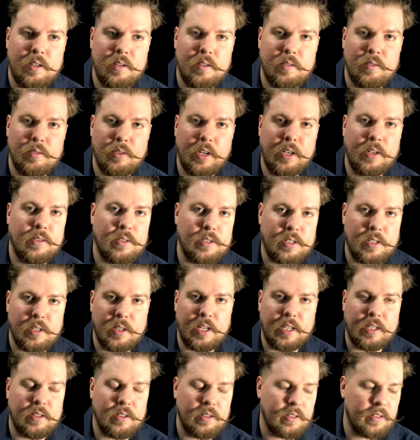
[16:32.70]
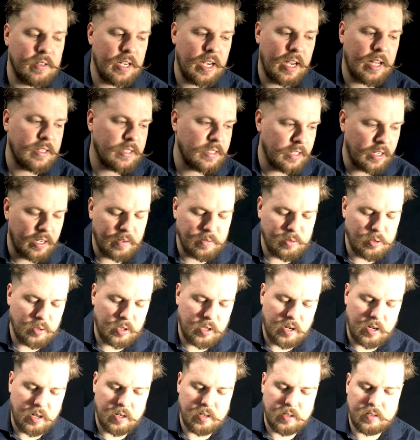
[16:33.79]
fragrance collector has to have
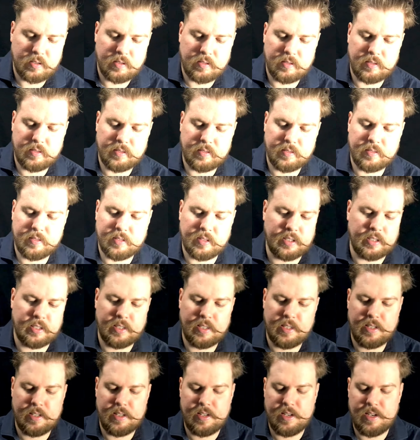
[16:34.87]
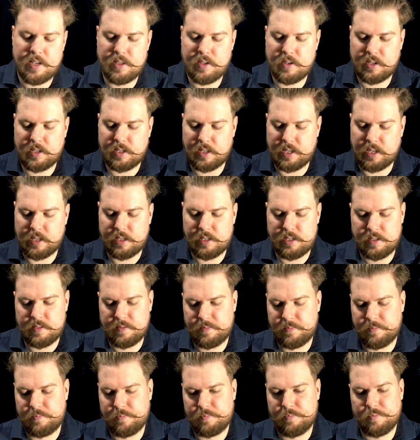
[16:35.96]
Drakkar in their collection,
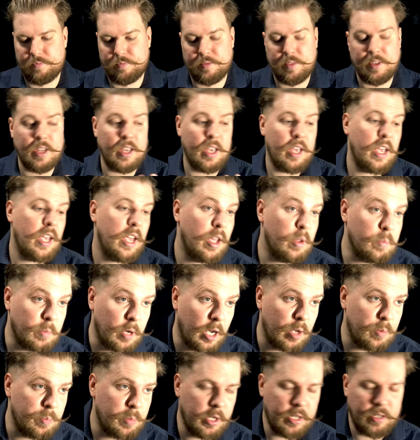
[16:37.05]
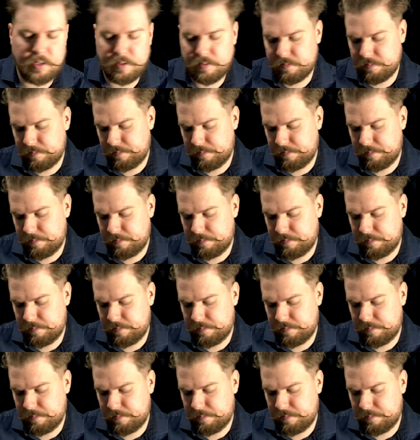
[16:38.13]
in my opinion.